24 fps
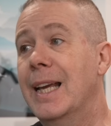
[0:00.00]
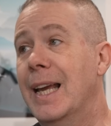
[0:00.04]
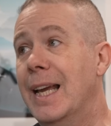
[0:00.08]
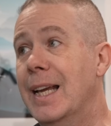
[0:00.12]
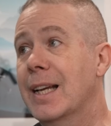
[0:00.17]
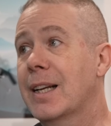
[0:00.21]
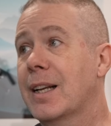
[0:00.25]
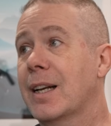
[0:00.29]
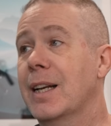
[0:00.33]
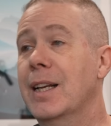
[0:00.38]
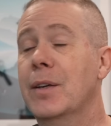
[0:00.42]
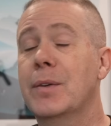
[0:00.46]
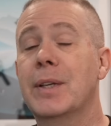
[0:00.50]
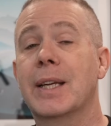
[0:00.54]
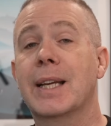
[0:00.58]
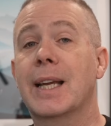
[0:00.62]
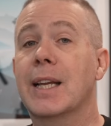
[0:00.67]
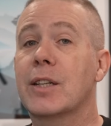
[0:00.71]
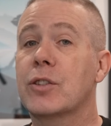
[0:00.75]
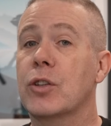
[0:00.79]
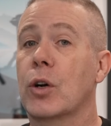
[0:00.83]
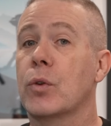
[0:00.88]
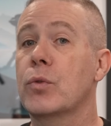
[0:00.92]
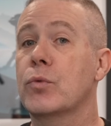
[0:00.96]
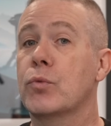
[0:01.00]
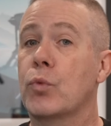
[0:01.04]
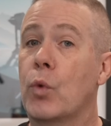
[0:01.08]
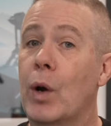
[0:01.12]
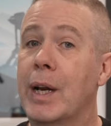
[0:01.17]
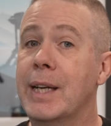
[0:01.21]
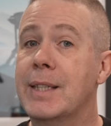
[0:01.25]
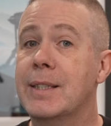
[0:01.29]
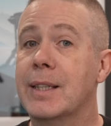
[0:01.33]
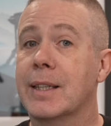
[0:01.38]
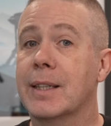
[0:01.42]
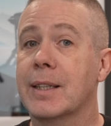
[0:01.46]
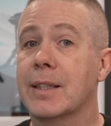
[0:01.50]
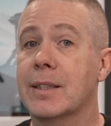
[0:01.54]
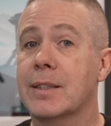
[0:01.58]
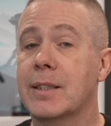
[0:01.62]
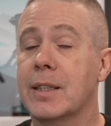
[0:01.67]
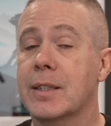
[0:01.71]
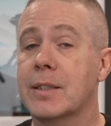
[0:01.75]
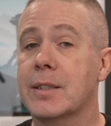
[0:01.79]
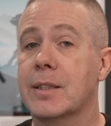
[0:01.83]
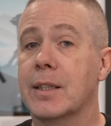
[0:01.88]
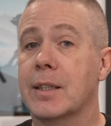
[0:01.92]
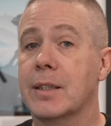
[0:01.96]
including its own writing
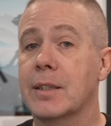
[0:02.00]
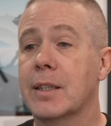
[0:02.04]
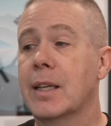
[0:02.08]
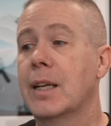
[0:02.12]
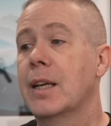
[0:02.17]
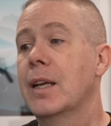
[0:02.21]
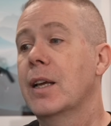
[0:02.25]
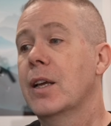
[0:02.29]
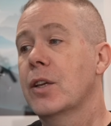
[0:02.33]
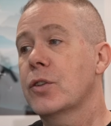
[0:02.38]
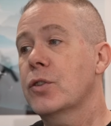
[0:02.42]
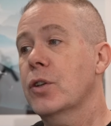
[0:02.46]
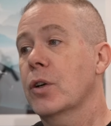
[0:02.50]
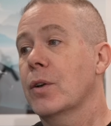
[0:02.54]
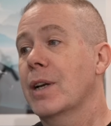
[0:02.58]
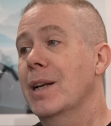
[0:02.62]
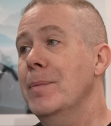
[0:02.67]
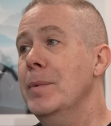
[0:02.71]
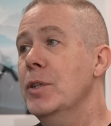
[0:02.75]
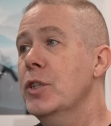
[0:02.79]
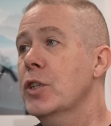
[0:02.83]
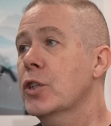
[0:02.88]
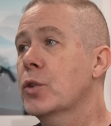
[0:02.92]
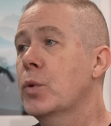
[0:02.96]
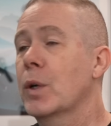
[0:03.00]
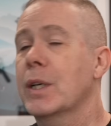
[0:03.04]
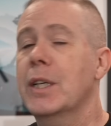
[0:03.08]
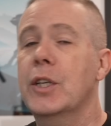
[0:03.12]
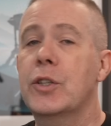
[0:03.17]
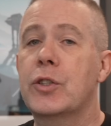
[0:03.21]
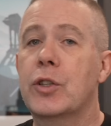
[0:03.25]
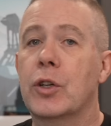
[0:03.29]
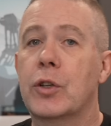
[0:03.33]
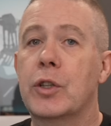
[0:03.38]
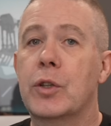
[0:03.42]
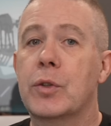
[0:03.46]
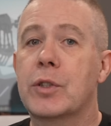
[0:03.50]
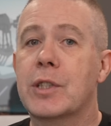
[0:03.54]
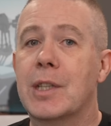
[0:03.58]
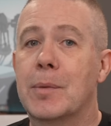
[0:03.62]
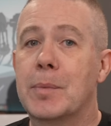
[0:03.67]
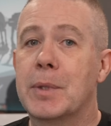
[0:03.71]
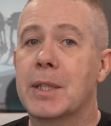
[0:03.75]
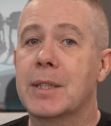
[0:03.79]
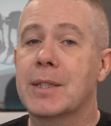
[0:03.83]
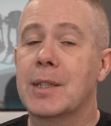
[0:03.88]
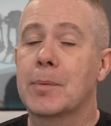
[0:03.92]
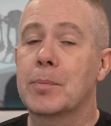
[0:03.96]
assistant. So let me just quickly show you some
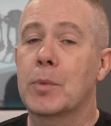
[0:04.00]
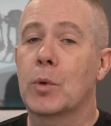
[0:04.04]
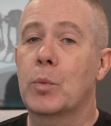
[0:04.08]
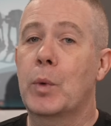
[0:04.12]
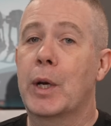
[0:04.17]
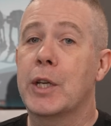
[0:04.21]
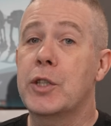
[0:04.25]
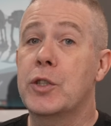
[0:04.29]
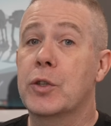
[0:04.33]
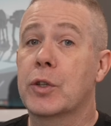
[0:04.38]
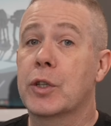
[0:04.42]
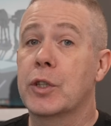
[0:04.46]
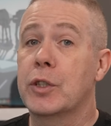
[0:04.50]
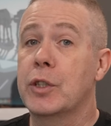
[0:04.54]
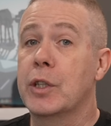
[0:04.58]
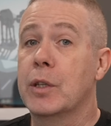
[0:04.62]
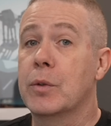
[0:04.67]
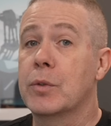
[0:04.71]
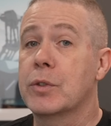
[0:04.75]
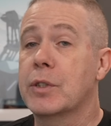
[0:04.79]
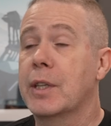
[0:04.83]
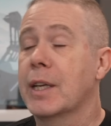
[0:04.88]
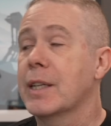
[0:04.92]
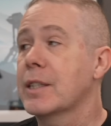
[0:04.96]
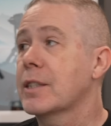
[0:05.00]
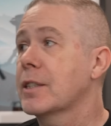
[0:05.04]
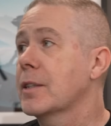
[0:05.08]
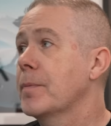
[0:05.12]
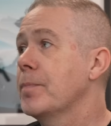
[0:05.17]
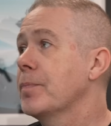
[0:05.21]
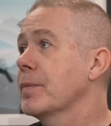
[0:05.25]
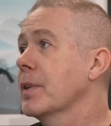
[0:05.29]
of the simple ways you can use this.